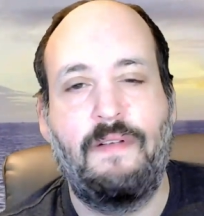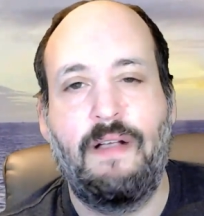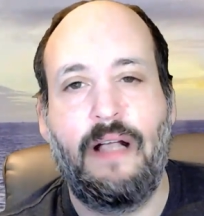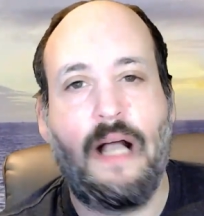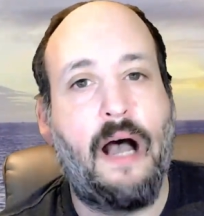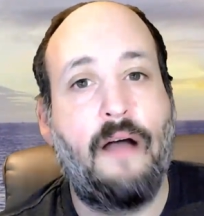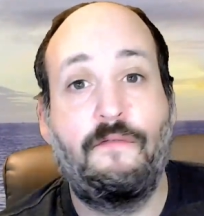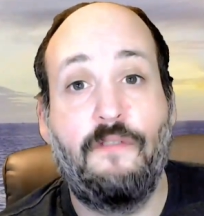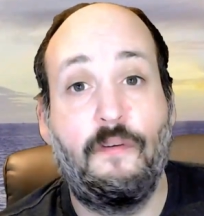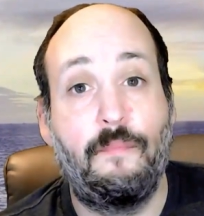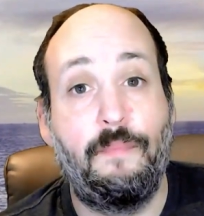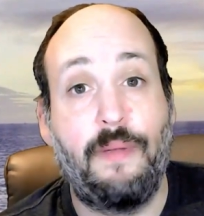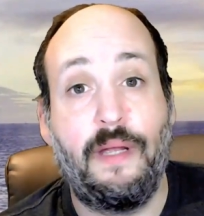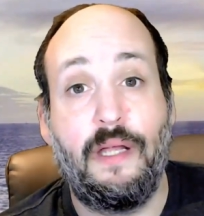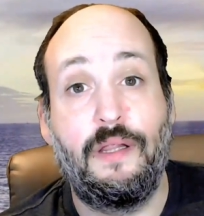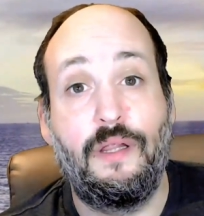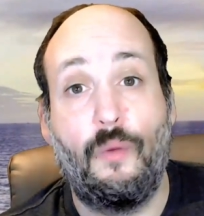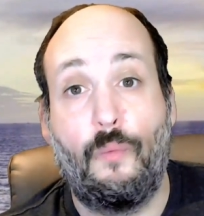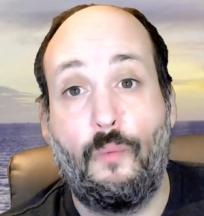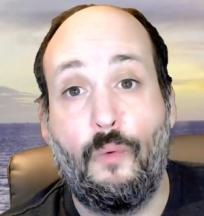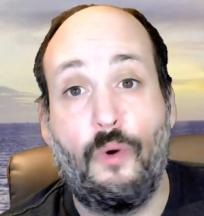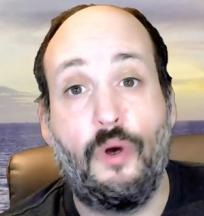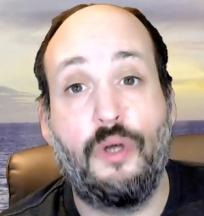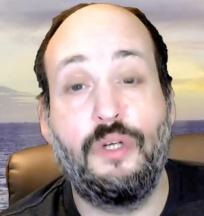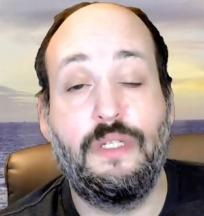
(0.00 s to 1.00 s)
God forbid, the
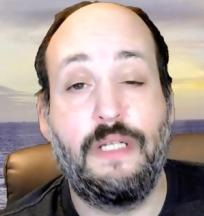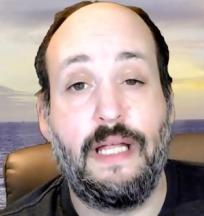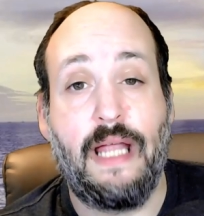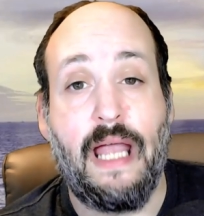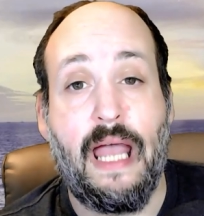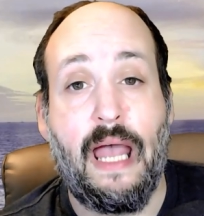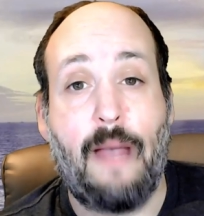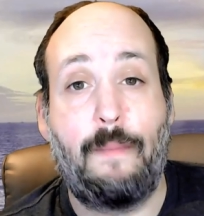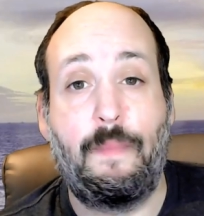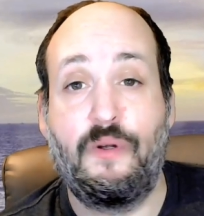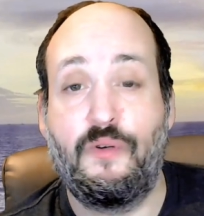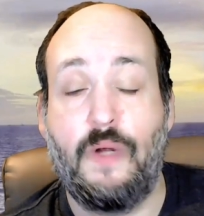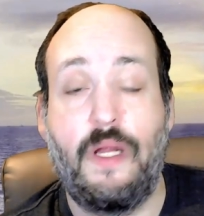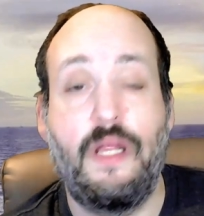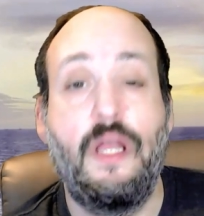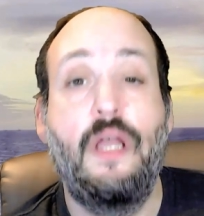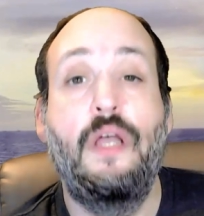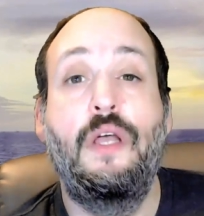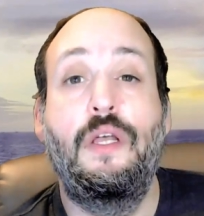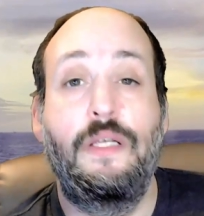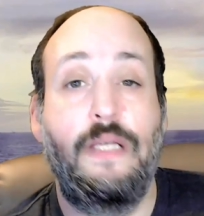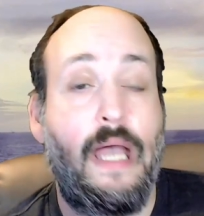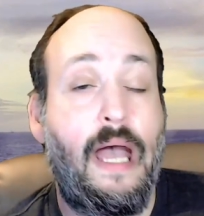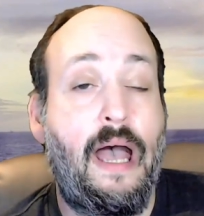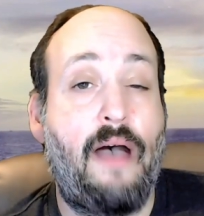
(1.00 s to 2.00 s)
worst thing happens, right?
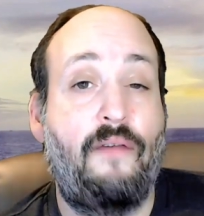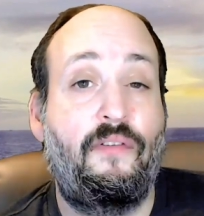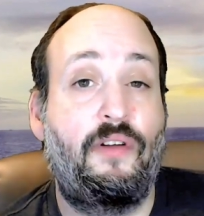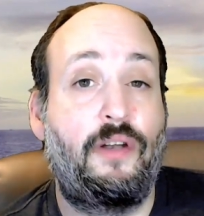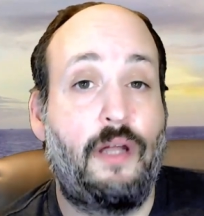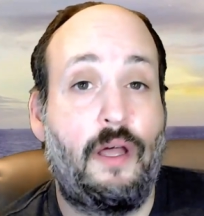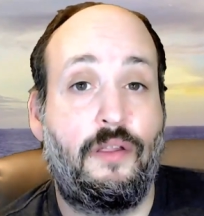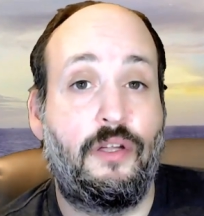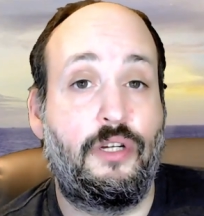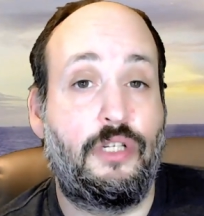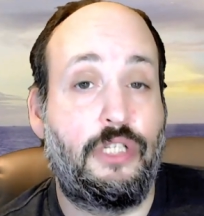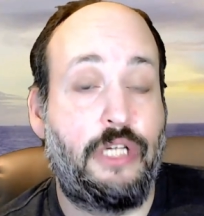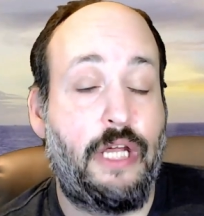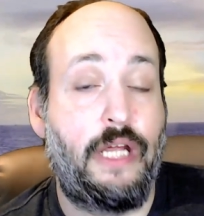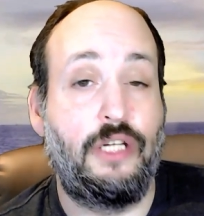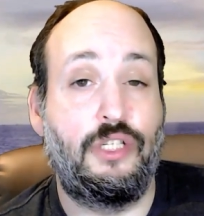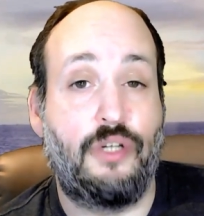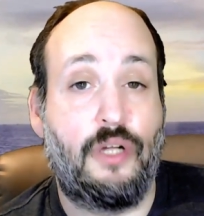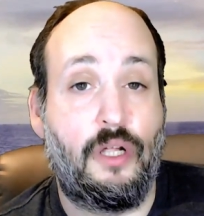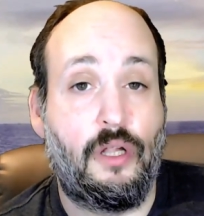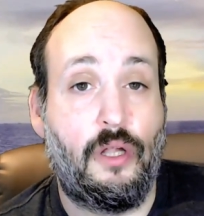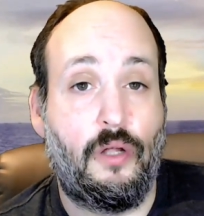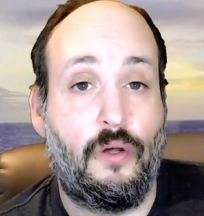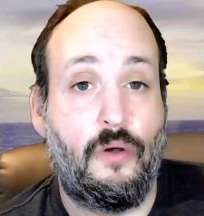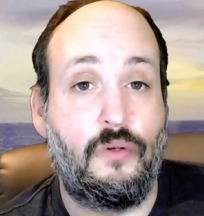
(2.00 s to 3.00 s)
You have another change of
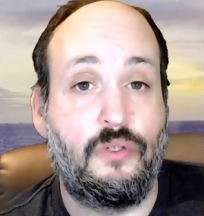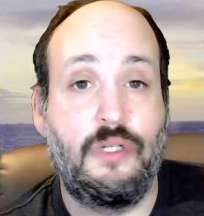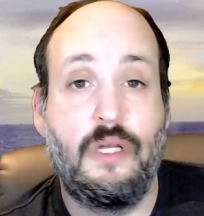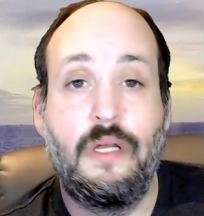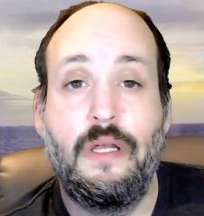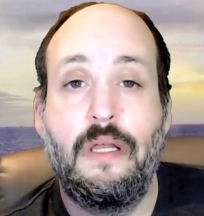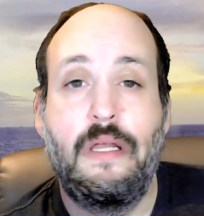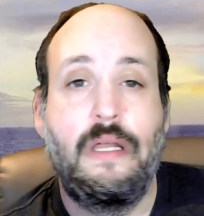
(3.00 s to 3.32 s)
clothes.